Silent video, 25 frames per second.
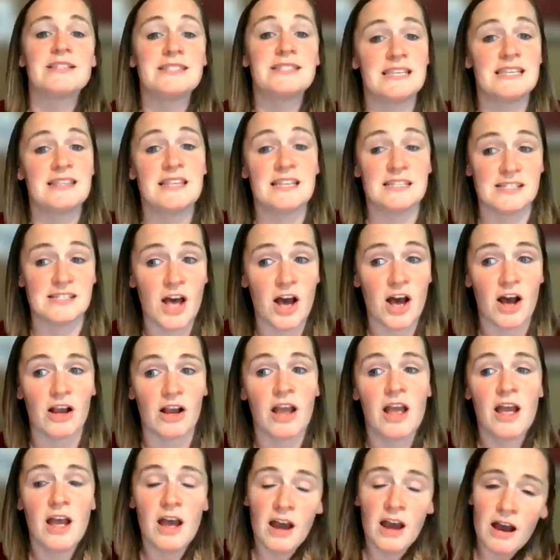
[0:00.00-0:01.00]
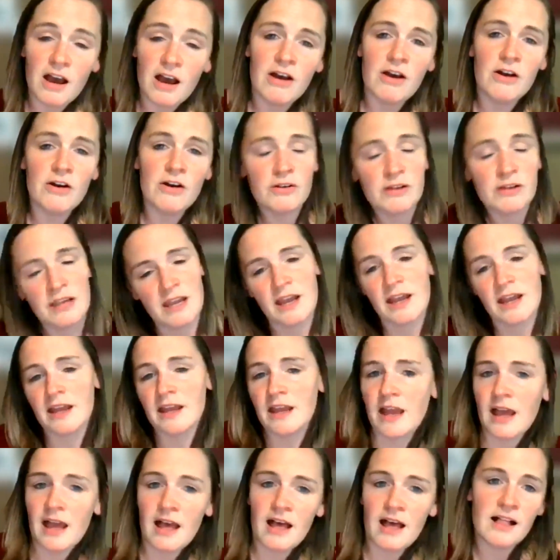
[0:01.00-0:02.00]
I can sing this song.
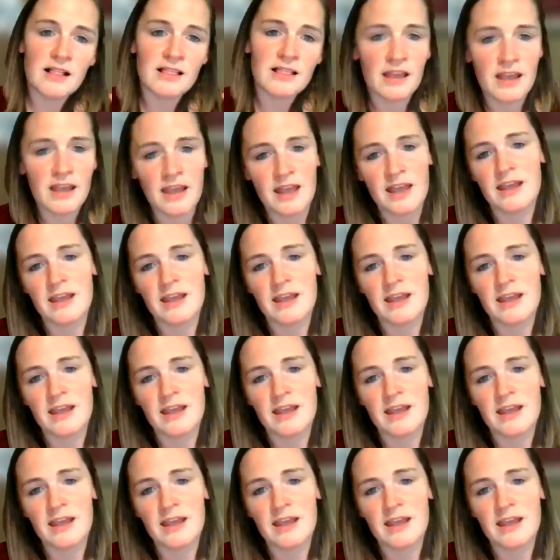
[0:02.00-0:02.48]
Oklahoma,